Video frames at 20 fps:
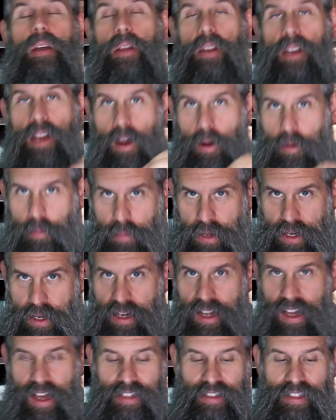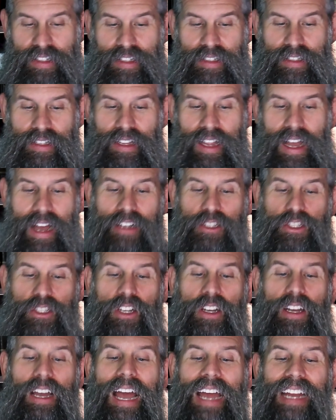Now, Pinchas is
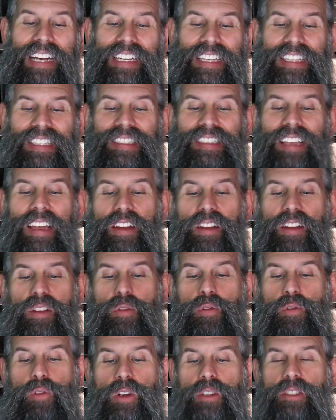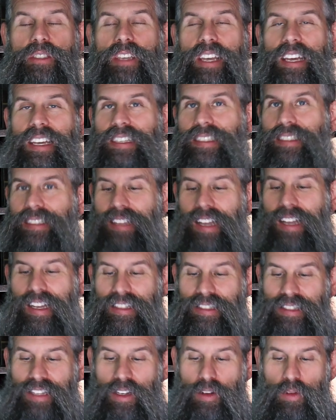Elijah, and he said in 1 Kings
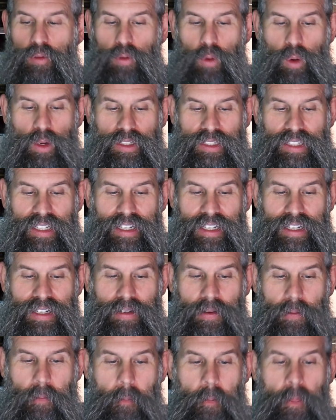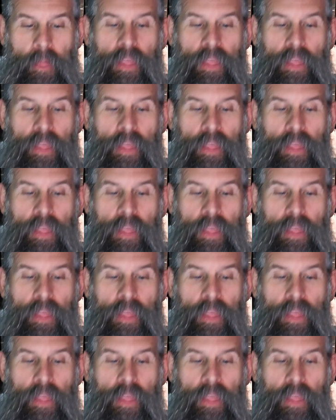19:14,